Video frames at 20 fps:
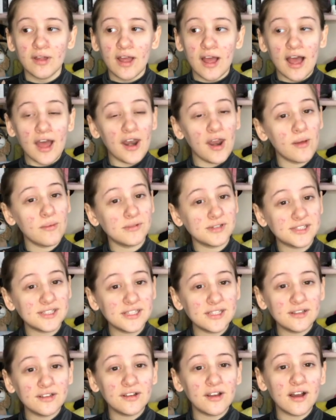and I will
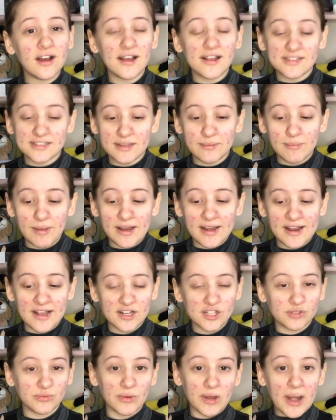see you guys in my
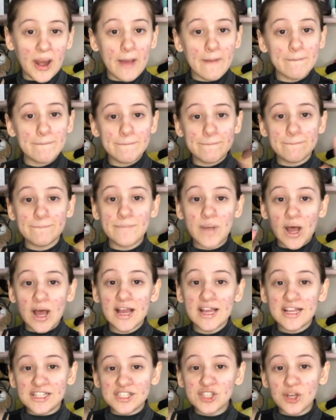next one.
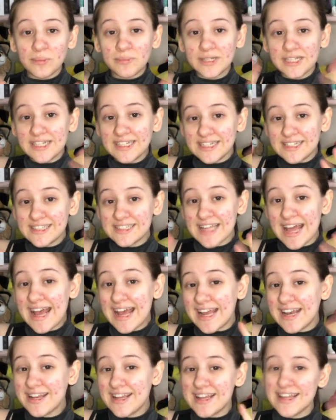Bye, Insomnias
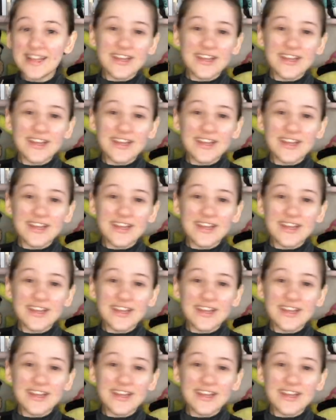and